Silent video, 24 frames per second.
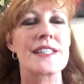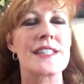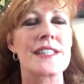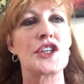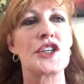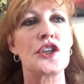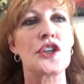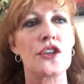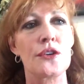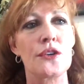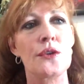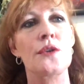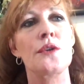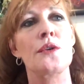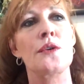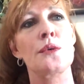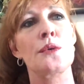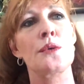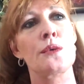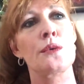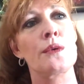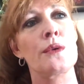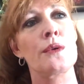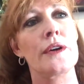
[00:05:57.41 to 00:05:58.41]
it's
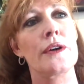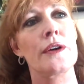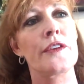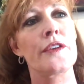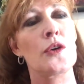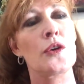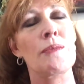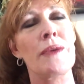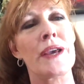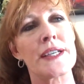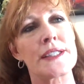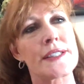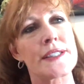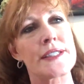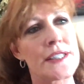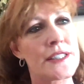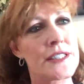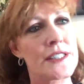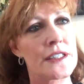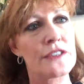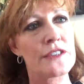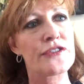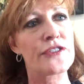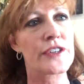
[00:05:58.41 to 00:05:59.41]
you who
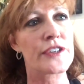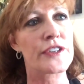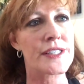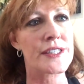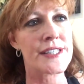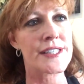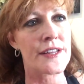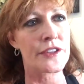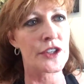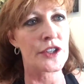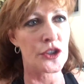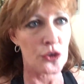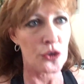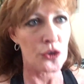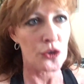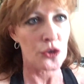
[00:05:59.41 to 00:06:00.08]
makes the difference,